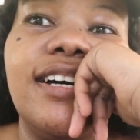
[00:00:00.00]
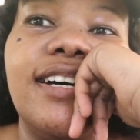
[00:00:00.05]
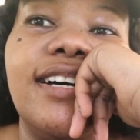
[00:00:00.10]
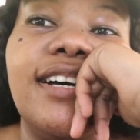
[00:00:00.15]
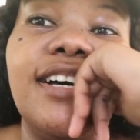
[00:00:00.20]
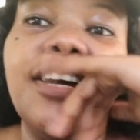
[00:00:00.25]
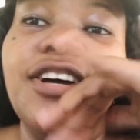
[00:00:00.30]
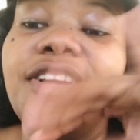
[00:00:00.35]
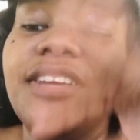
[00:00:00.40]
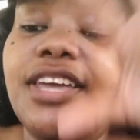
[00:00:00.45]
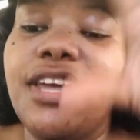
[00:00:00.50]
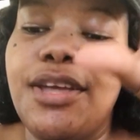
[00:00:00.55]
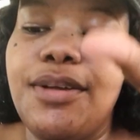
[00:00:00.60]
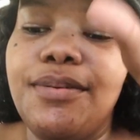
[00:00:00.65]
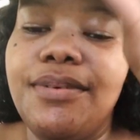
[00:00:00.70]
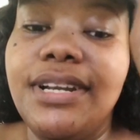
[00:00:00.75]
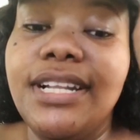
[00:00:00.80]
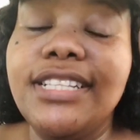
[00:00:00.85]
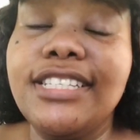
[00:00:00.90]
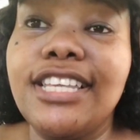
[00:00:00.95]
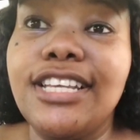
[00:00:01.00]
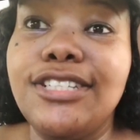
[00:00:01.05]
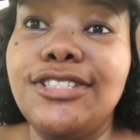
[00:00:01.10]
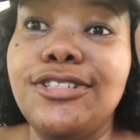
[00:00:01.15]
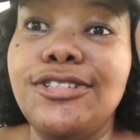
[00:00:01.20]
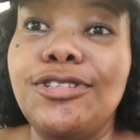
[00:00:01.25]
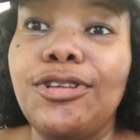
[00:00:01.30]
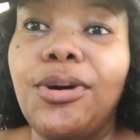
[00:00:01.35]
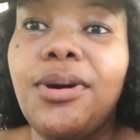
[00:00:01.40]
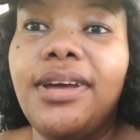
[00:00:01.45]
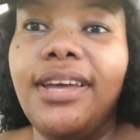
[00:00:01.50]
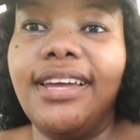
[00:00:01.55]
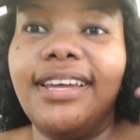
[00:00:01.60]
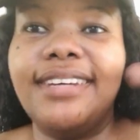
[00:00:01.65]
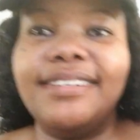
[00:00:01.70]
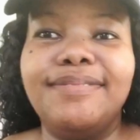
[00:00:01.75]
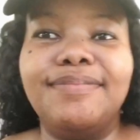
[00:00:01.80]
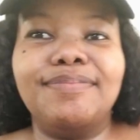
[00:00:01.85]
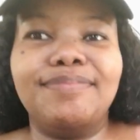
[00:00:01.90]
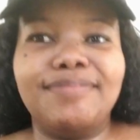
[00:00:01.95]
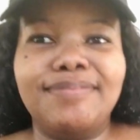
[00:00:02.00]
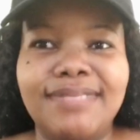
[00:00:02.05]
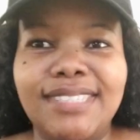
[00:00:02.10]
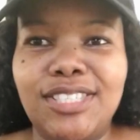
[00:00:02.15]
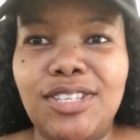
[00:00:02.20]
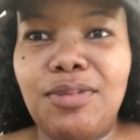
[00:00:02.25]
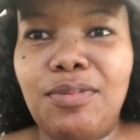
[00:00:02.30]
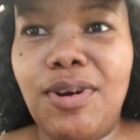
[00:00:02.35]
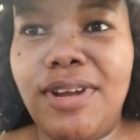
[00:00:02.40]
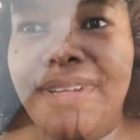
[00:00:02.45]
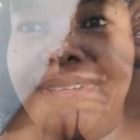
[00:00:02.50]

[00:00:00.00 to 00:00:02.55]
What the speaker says: Okay, let's get to sewing. So what